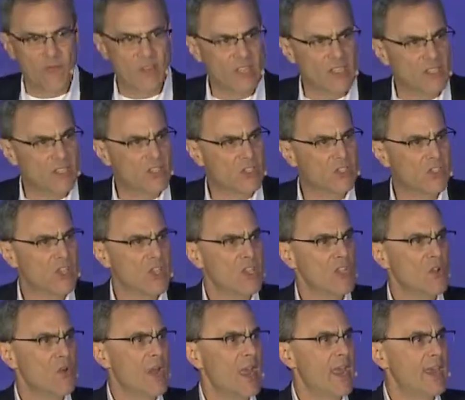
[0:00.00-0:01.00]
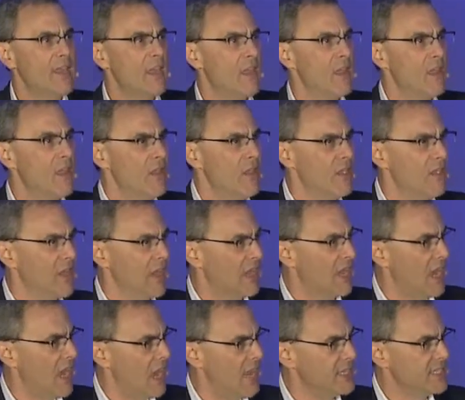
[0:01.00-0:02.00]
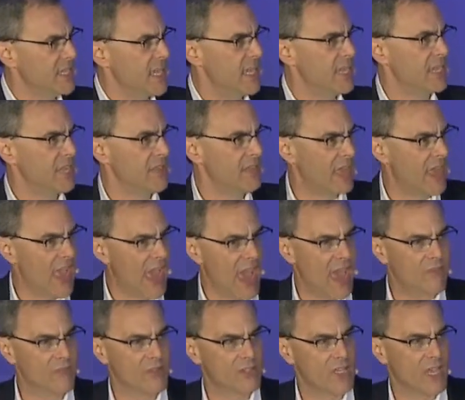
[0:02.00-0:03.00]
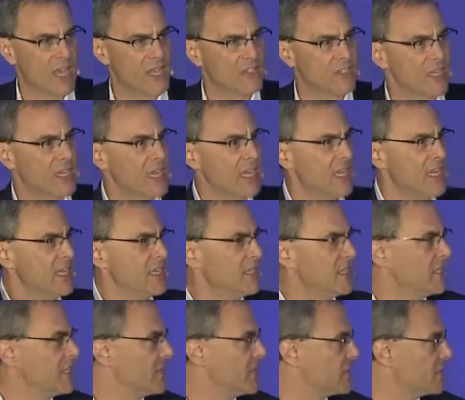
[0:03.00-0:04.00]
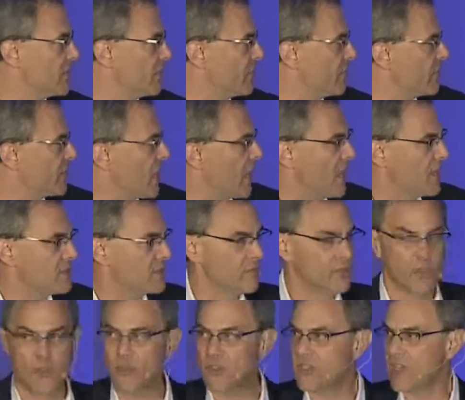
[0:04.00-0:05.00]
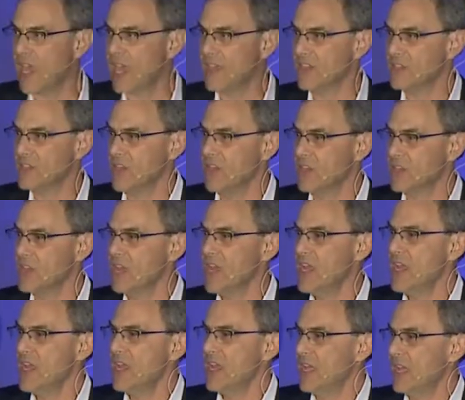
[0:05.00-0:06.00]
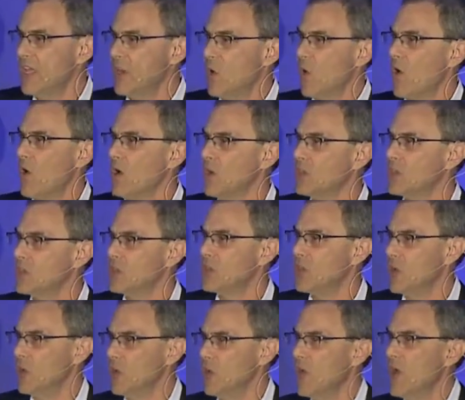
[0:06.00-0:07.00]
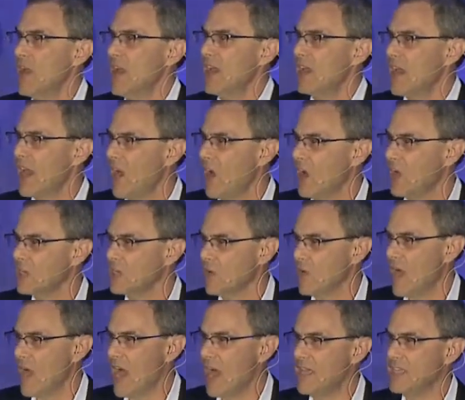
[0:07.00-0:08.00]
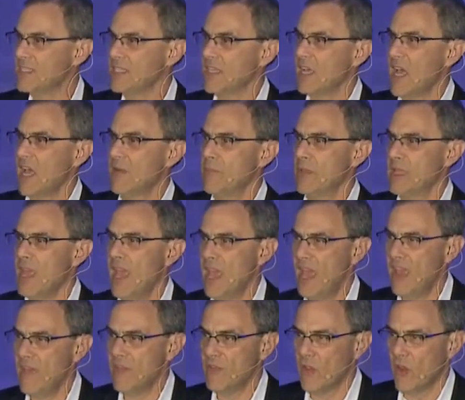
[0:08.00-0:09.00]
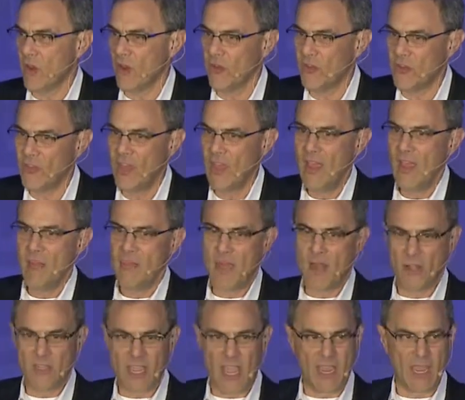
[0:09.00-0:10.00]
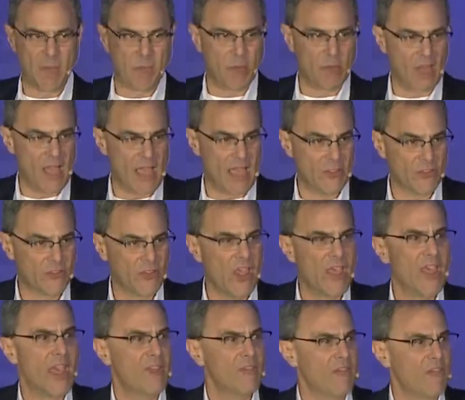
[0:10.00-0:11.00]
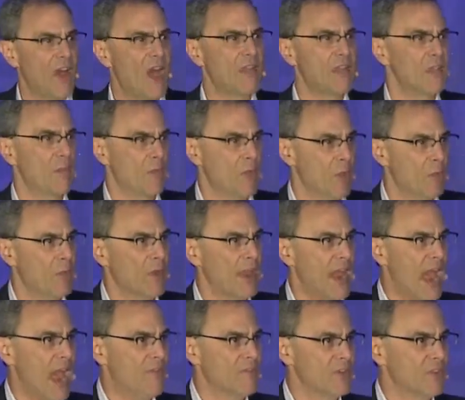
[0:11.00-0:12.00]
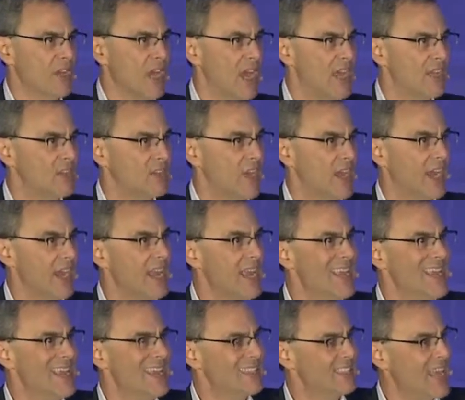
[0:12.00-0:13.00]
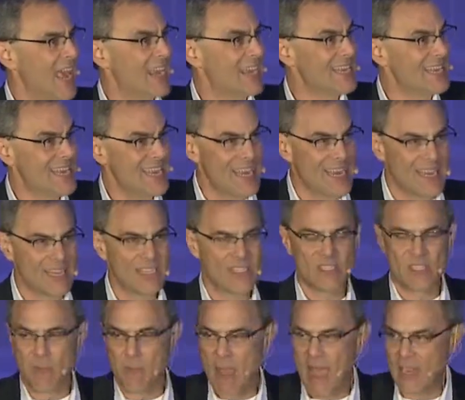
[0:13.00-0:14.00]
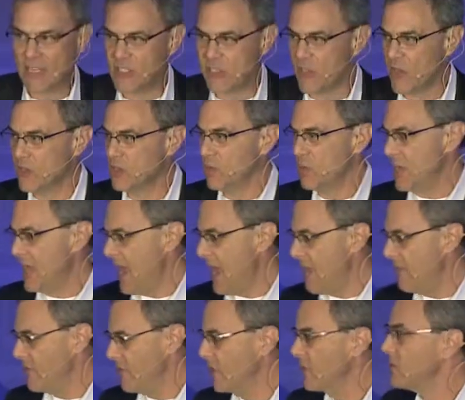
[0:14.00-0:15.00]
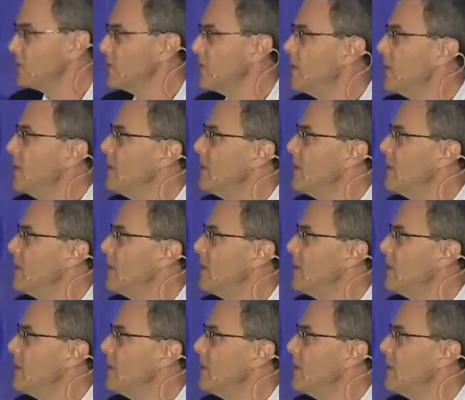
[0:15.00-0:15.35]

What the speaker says: insinuate the content and the advertising into these different kinds of use cases in order to characterize the kind of behaviors that are taking place and find the appropriate advertising technique to match those behaviors.